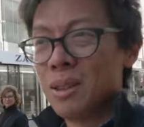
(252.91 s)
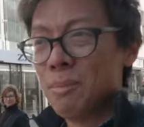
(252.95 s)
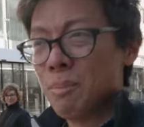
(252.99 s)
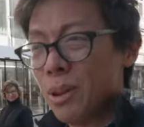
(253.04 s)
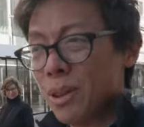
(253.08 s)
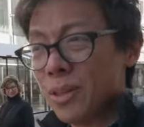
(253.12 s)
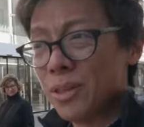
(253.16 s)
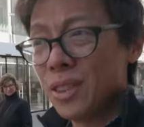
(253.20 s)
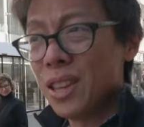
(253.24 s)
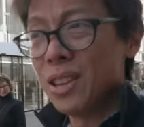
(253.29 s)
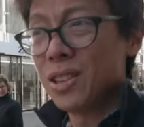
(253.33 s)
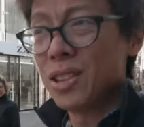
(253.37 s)

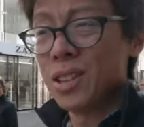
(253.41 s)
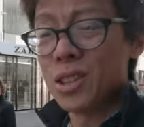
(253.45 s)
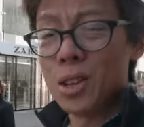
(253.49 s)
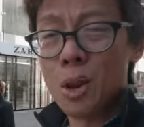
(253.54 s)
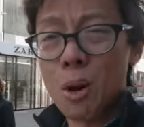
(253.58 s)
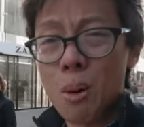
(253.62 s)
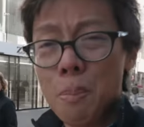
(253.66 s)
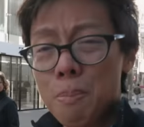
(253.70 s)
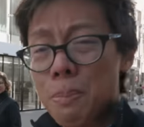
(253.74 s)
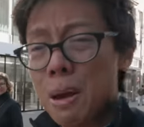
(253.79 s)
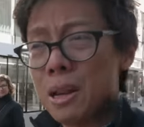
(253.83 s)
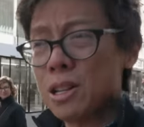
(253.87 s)
But this has
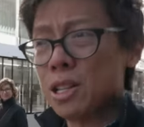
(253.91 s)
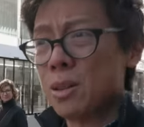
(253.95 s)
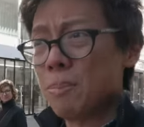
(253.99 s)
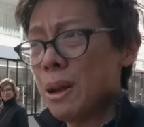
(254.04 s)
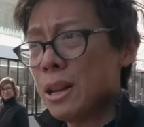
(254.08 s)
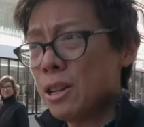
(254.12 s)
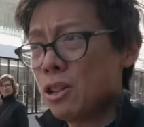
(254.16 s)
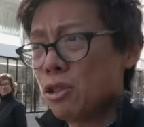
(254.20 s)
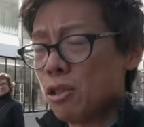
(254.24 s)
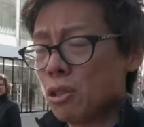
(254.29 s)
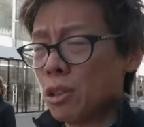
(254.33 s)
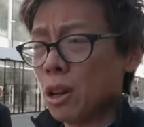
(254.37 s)
got better
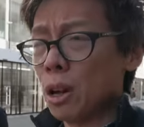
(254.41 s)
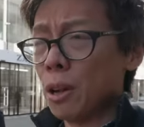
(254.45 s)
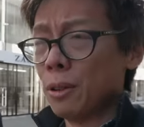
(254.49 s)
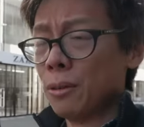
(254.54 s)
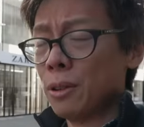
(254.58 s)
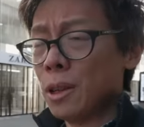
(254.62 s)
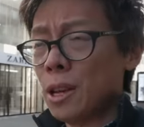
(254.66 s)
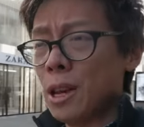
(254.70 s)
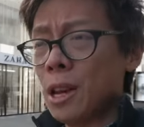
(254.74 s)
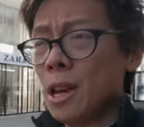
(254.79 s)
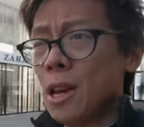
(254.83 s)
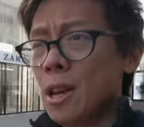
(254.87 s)
battery
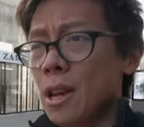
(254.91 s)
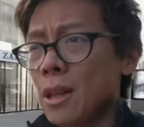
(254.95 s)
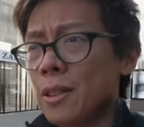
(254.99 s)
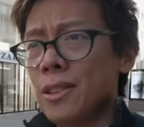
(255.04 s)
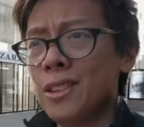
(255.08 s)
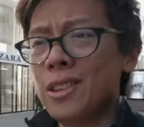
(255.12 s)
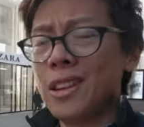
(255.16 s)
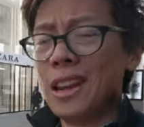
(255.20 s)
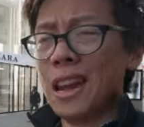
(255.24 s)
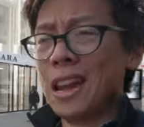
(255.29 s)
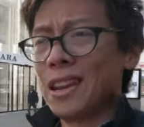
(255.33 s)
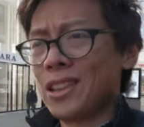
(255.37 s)
life
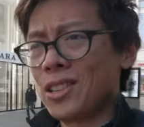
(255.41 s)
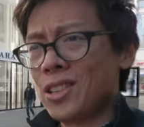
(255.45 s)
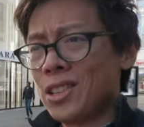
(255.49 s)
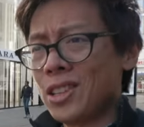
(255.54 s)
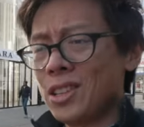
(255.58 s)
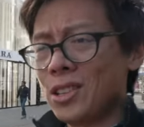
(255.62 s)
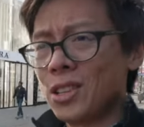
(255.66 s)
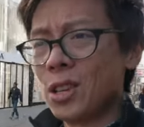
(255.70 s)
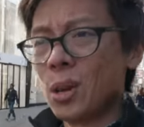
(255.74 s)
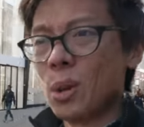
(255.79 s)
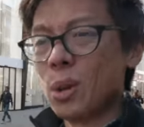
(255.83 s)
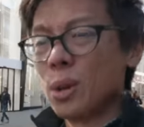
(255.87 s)
than the
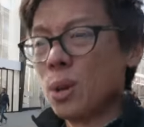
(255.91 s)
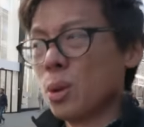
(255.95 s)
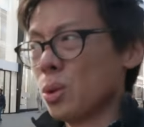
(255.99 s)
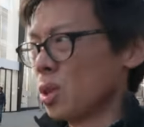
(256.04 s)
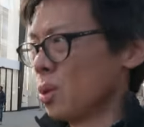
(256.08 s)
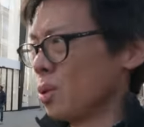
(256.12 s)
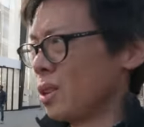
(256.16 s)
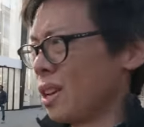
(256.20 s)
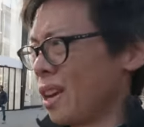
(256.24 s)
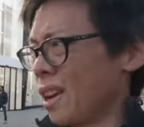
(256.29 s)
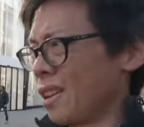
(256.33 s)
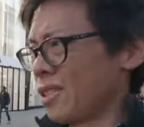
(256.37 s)
XT2 and
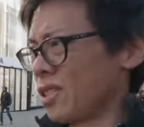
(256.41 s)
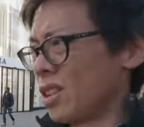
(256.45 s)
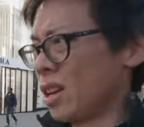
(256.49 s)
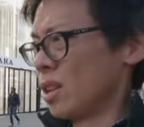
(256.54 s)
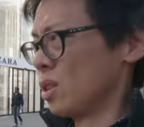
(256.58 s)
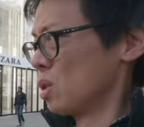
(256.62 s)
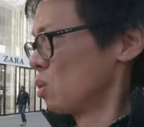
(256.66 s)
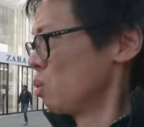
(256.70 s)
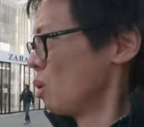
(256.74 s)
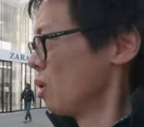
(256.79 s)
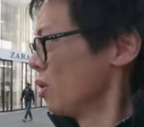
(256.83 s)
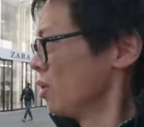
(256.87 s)
also the
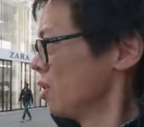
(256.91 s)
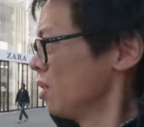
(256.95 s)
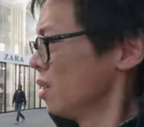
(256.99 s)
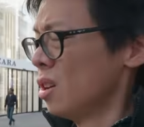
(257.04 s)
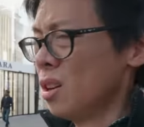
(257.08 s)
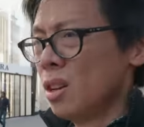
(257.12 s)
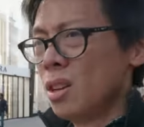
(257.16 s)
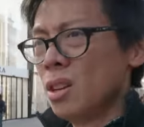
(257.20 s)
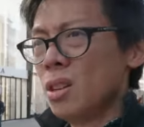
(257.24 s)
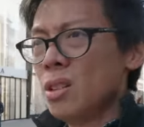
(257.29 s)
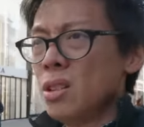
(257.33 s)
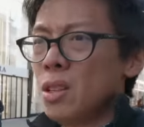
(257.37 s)
XH1.
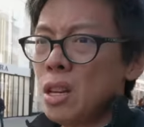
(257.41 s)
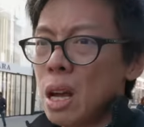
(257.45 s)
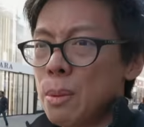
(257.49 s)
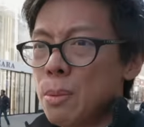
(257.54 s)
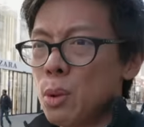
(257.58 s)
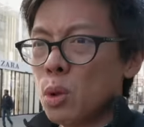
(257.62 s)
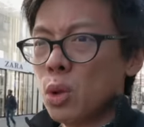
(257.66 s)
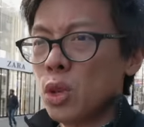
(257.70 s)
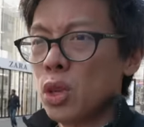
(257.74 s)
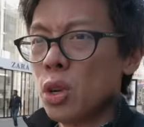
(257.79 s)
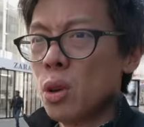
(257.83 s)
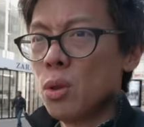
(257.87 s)
You get
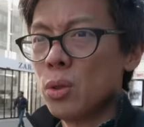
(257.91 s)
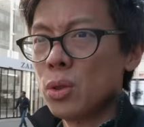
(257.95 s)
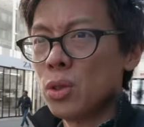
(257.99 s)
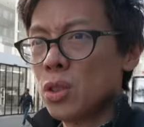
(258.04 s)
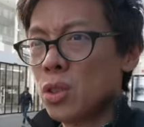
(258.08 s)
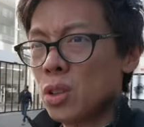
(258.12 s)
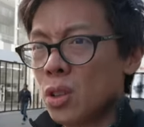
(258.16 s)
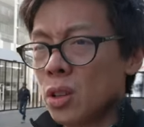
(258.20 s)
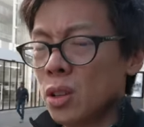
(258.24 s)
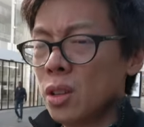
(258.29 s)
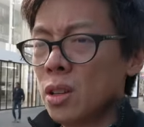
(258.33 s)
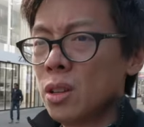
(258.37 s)
more
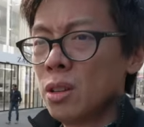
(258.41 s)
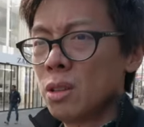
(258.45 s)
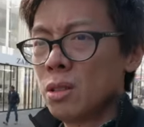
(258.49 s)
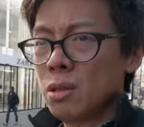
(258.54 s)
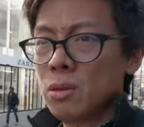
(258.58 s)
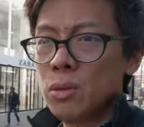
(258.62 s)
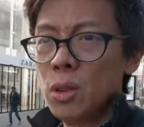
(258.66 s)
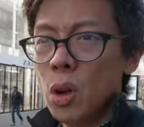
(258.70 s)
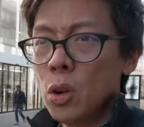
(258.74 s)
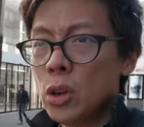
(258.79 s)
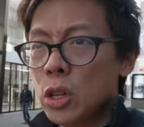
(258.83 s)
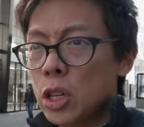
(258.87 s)
shots,
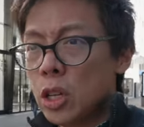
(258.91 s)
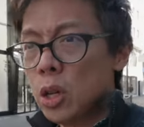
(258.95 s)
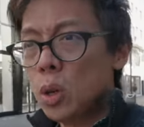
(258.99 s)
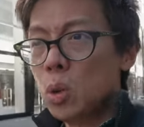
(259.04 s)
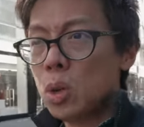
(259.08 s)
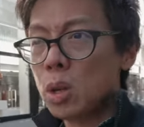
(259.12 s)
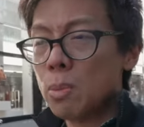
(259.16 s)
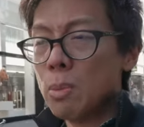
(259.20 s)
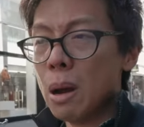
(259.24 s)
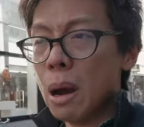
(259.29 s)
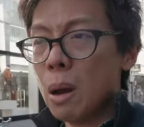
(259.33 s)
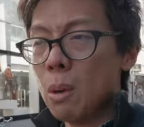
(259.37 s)
not a
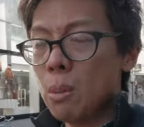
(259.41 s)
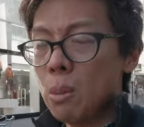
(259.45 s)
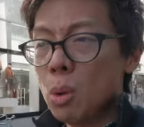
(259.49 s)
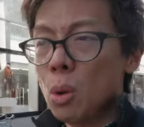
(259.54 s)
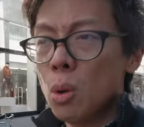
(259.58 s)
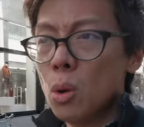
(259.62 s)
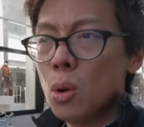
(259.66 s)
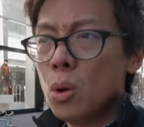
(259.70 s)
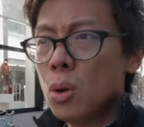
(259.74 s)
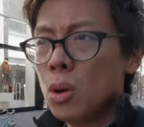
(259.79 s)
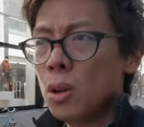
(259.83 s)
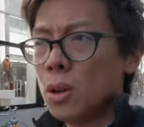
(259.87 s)
huge amount
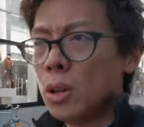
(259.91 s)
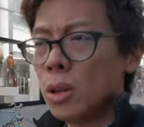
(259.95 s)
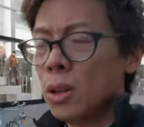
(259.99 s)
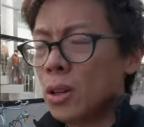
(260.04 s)
more.